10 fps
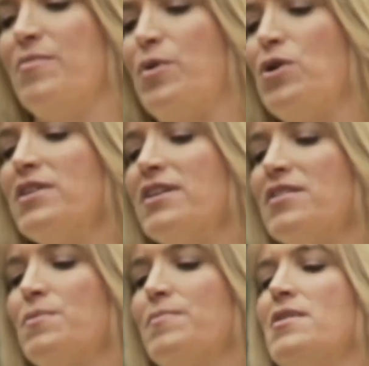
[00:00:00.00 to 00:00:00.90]
then
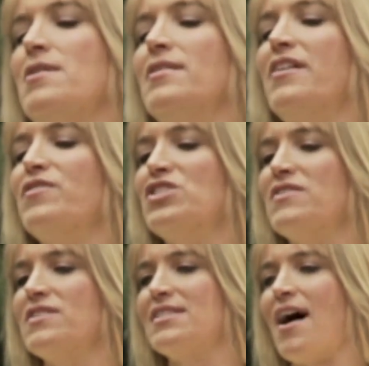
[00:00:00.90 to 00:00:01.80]
pulling the lever
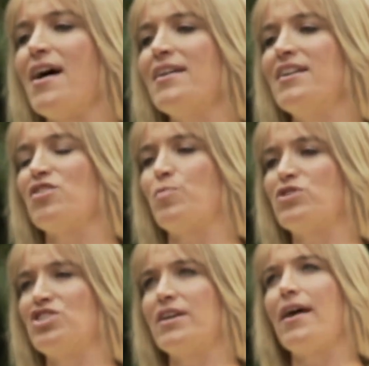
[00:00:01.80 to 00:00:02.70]
to the side, either
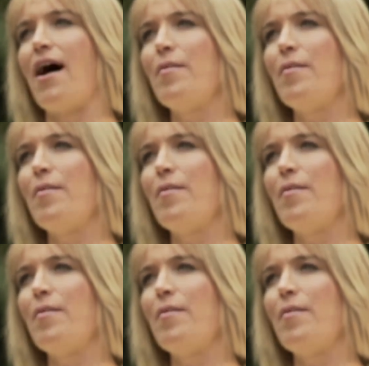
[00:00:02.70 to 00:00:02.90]
pushing it